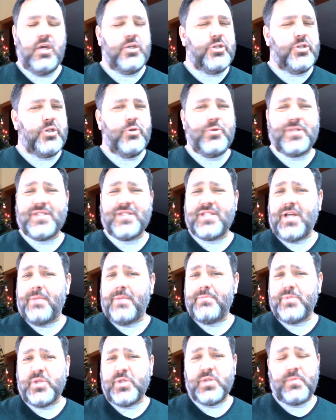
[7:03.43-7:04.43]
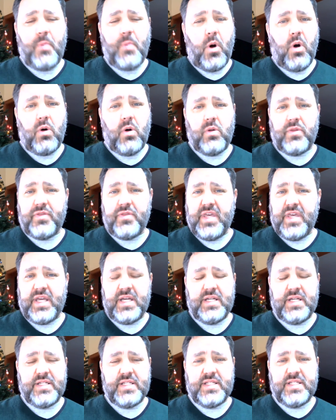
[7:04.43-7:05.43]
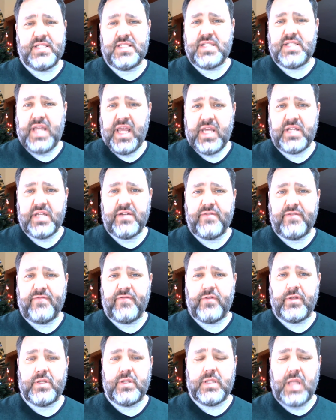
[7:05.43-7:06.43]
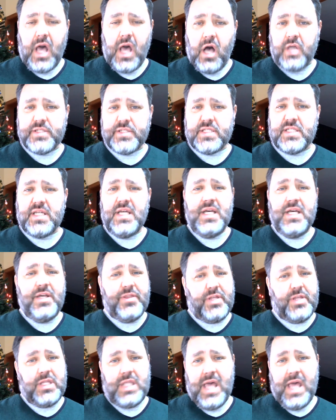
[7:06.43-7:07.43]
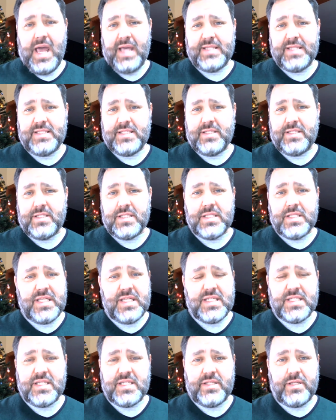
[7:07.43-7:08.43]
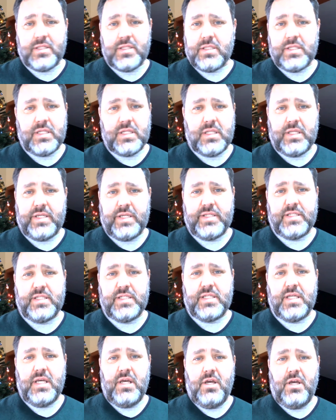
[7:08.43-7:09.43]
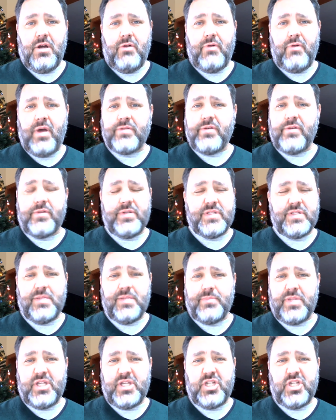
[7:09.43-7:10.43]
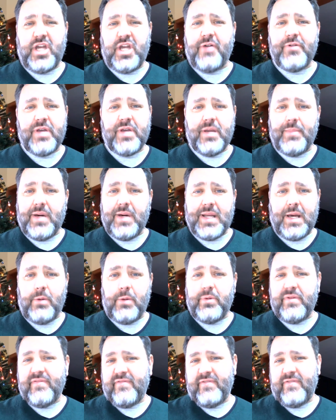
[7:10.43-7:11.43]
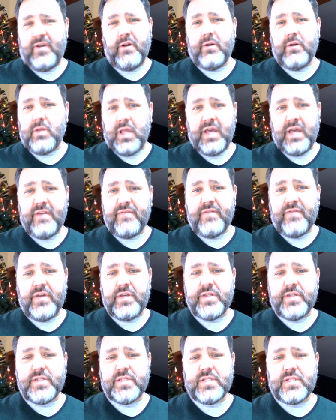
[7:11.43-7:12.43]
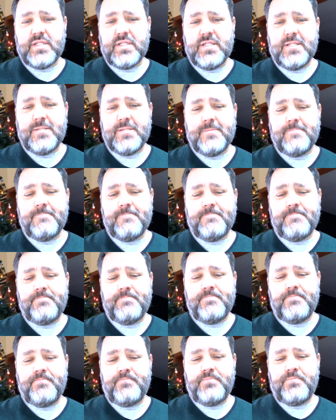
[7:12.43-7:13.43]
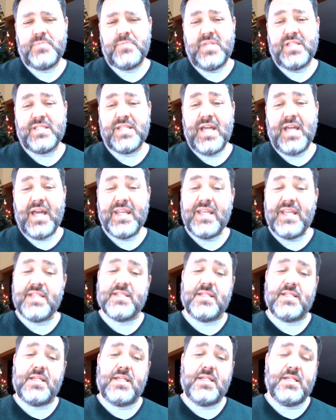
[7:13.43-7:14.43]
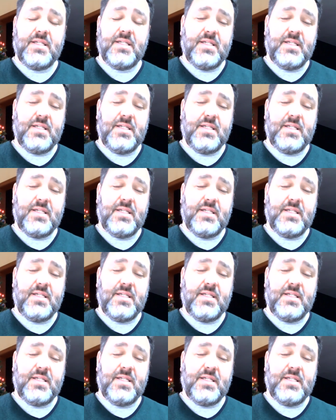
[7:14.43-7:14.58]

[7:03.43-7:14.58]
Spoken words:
Do some small thing to stand for the lost, the last, the least, and the littlest, rather than simply shouting about how unfair life is. It's not easy.